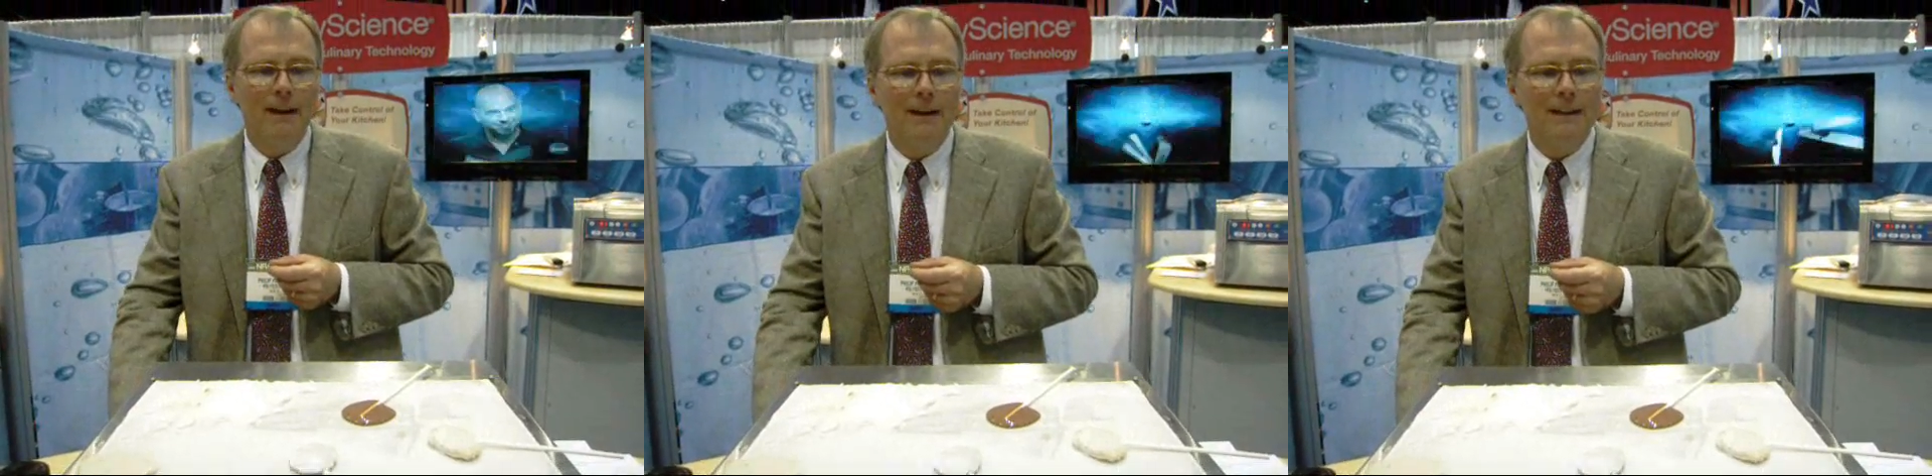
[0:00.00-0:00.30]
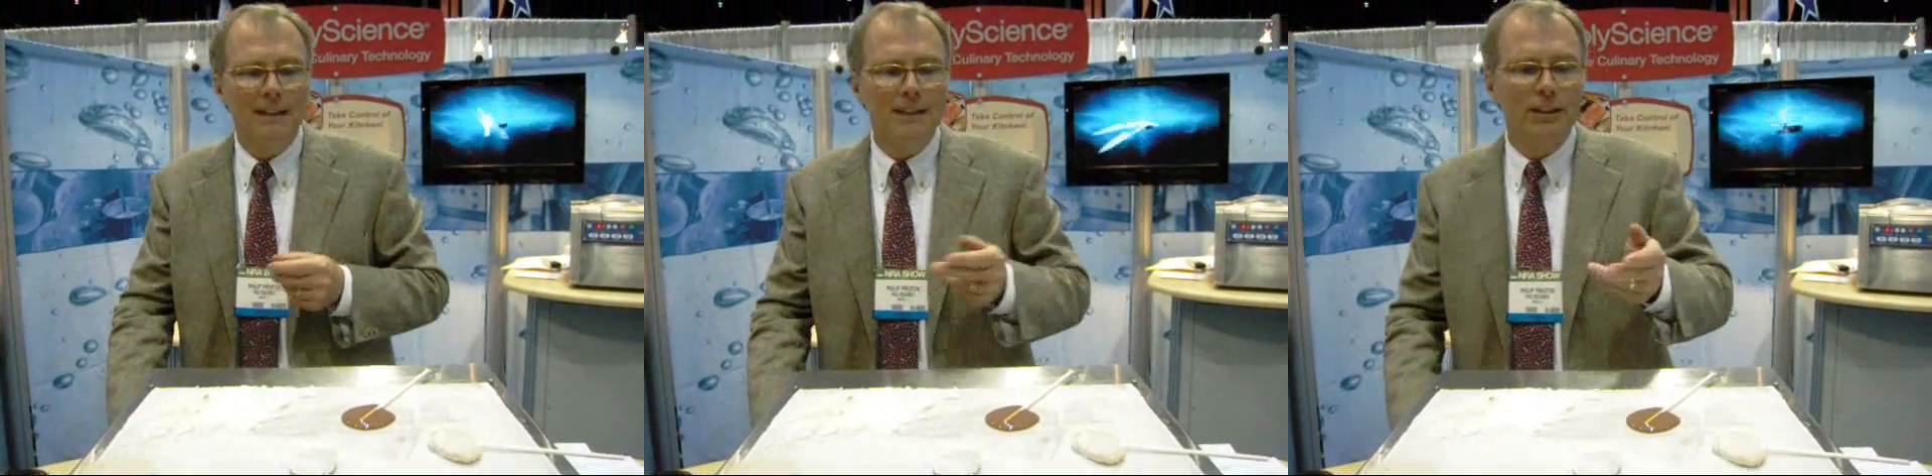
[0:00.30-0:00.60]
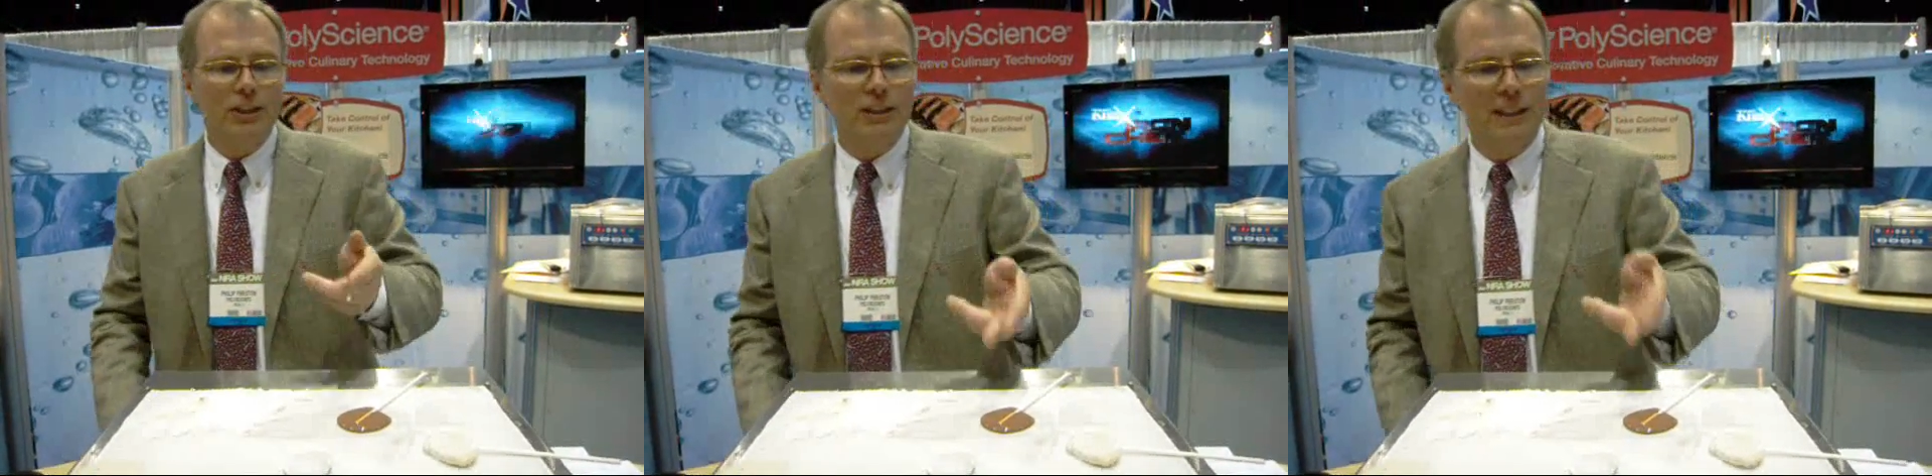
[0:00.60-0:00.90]
This is
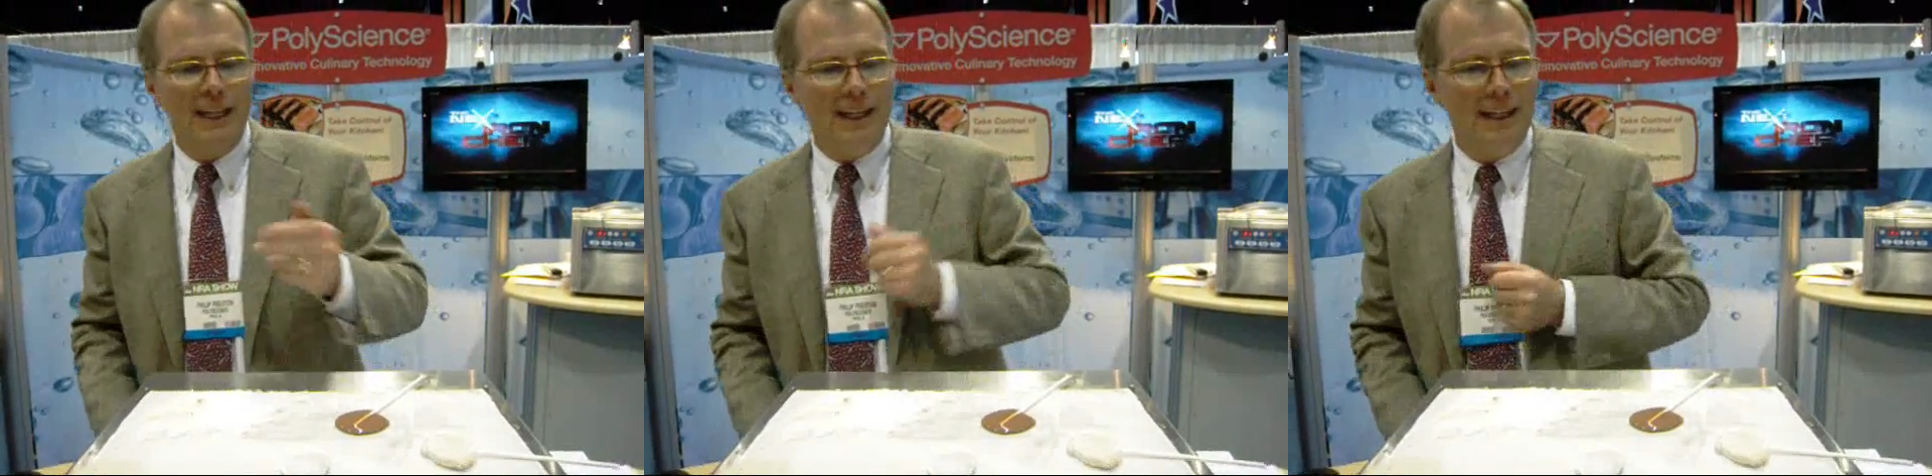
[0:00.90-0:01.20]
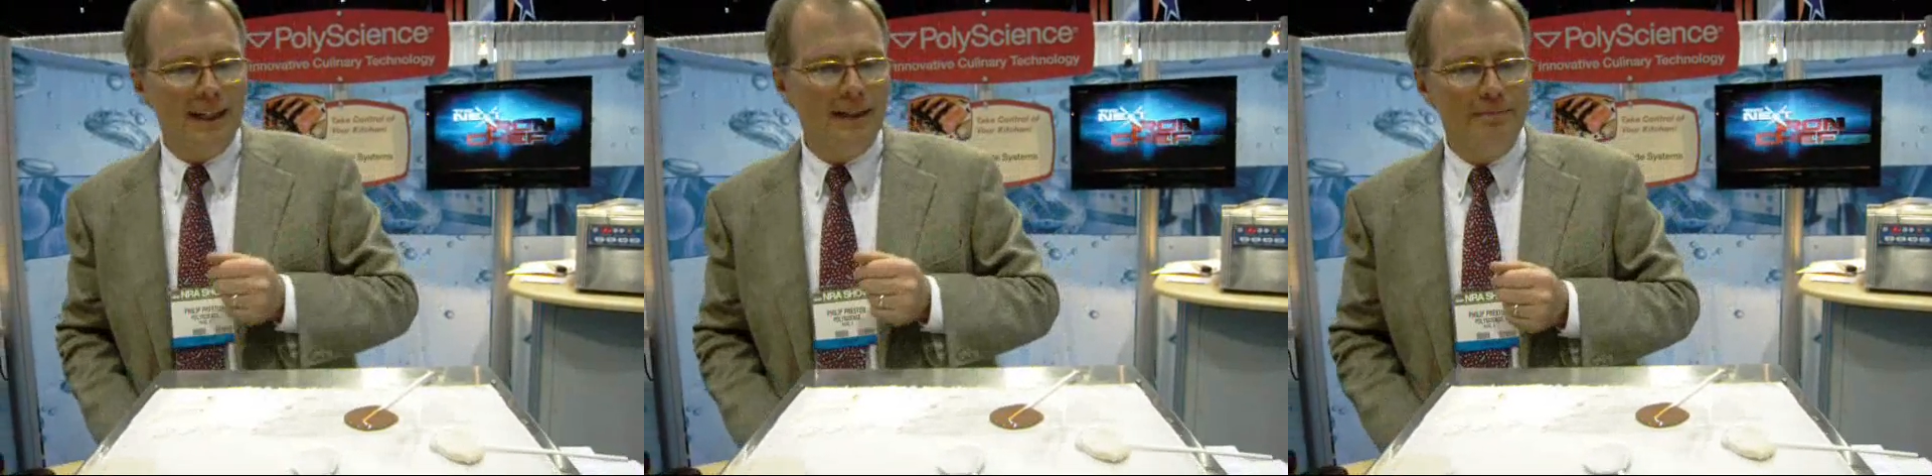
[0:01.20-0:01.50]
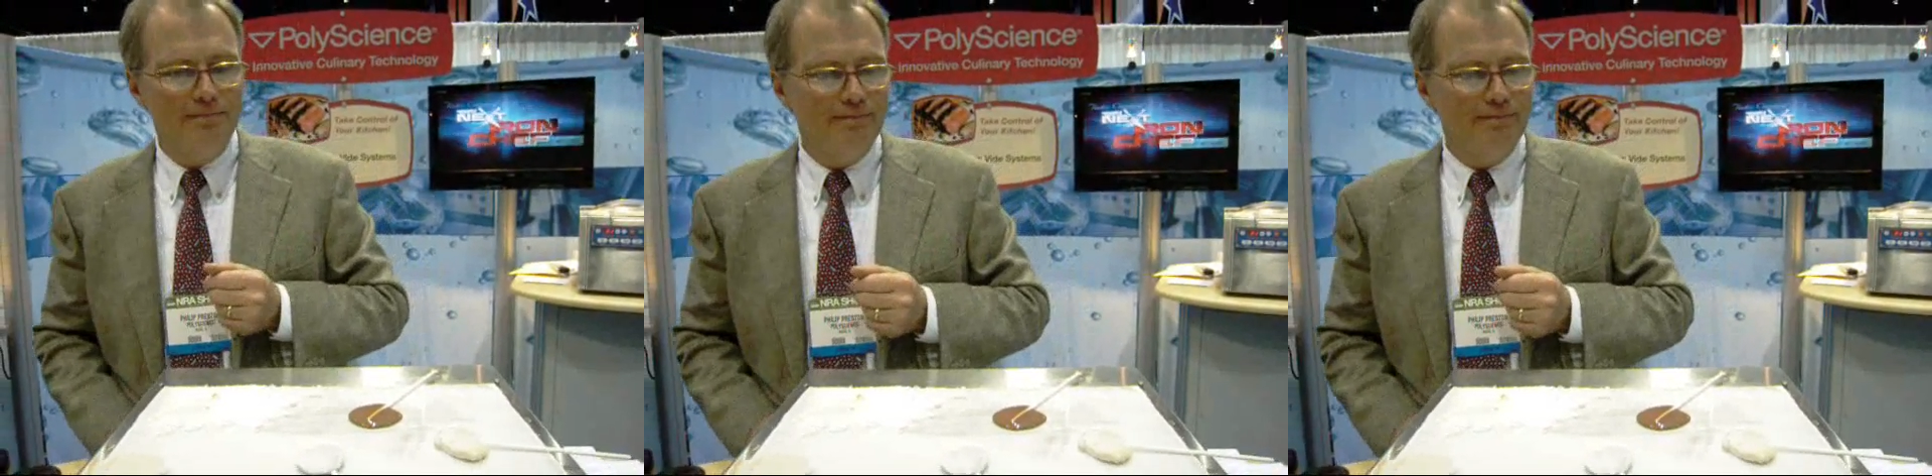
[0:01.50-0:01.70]
just a